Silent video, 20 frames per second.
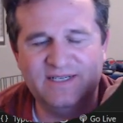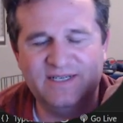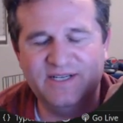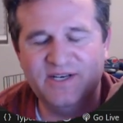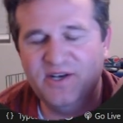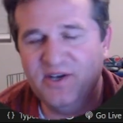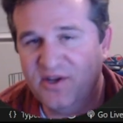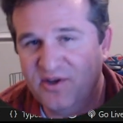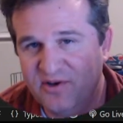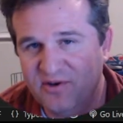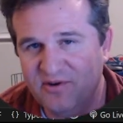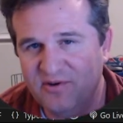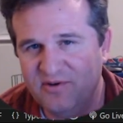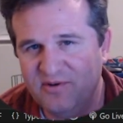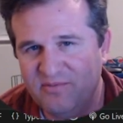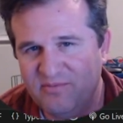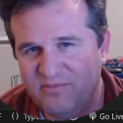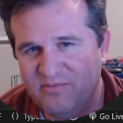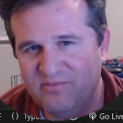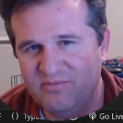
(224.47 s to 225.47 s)
Node
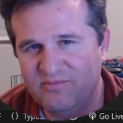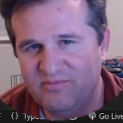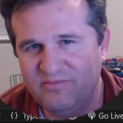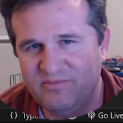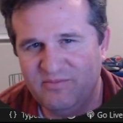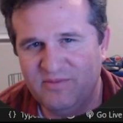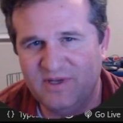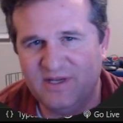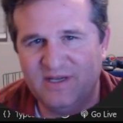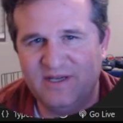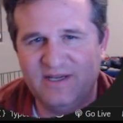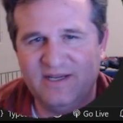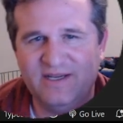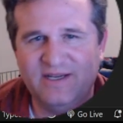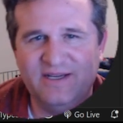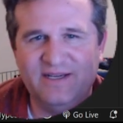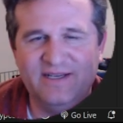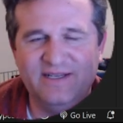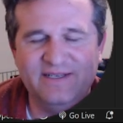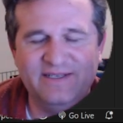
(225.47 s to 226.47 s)

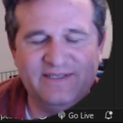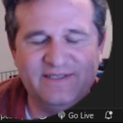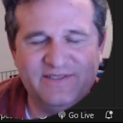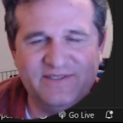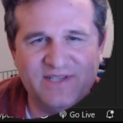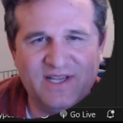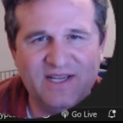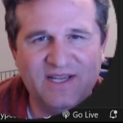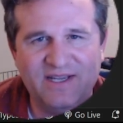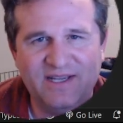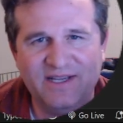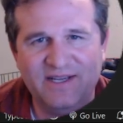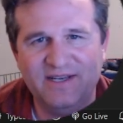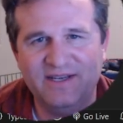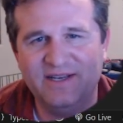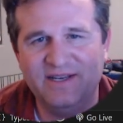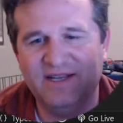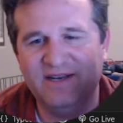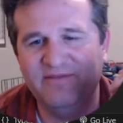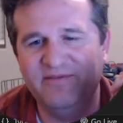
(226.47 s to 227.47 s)

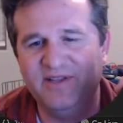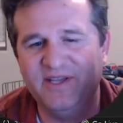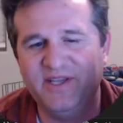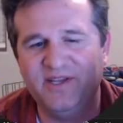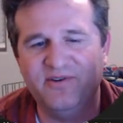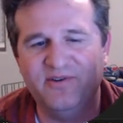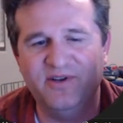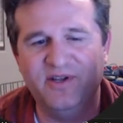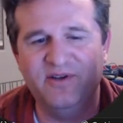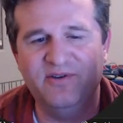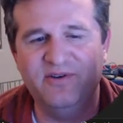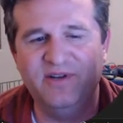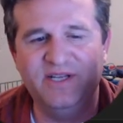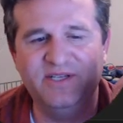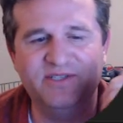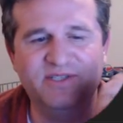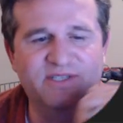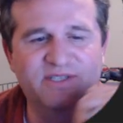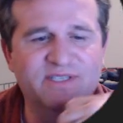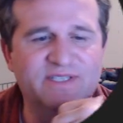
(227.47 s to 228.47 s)
design, kind of like your Node
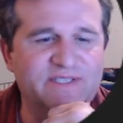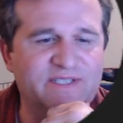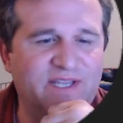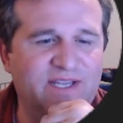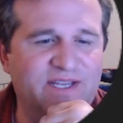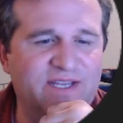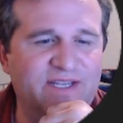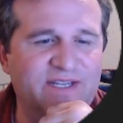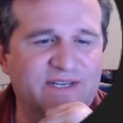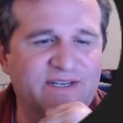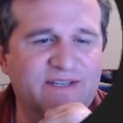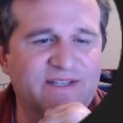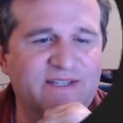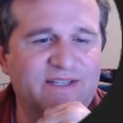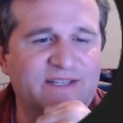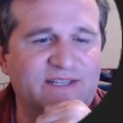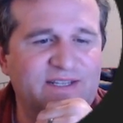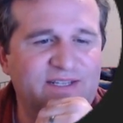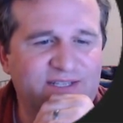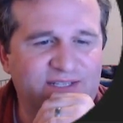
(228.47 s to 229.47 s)
engine design,
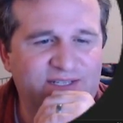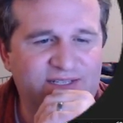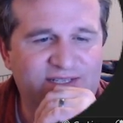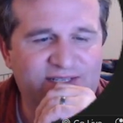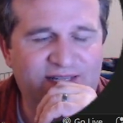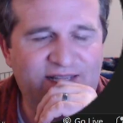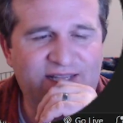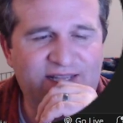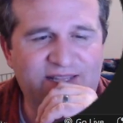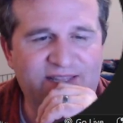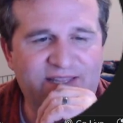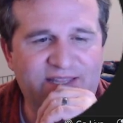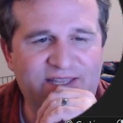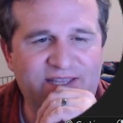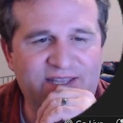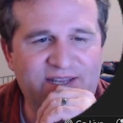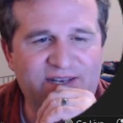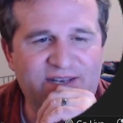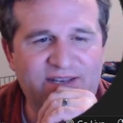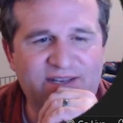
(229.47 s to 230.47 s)
and
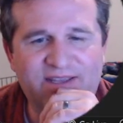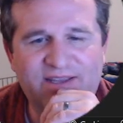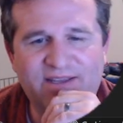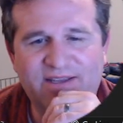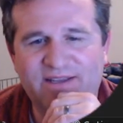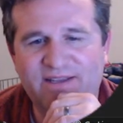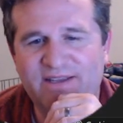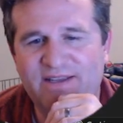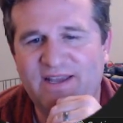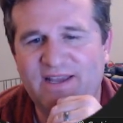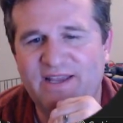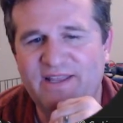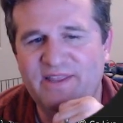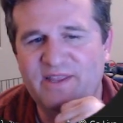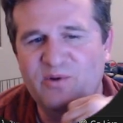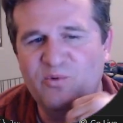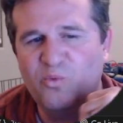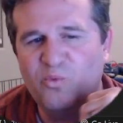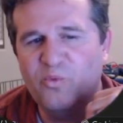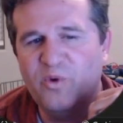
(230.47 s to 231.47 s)

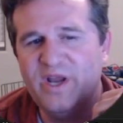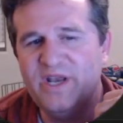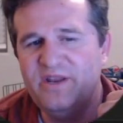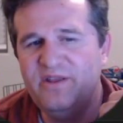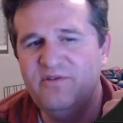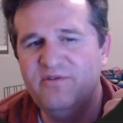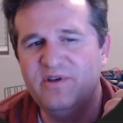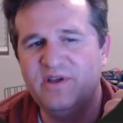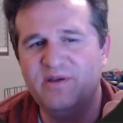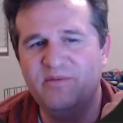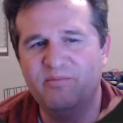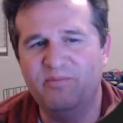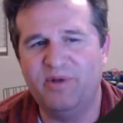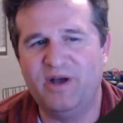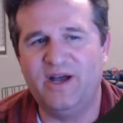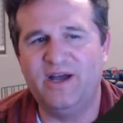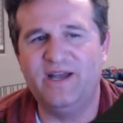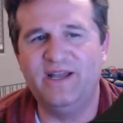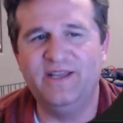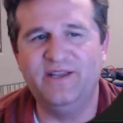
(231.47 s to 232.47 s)
then when you
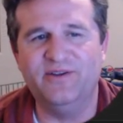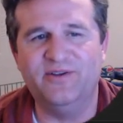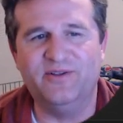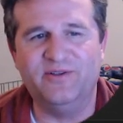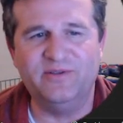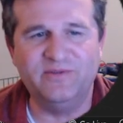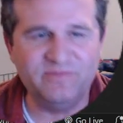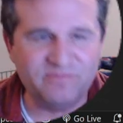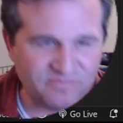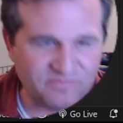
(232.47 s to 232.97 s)
compile,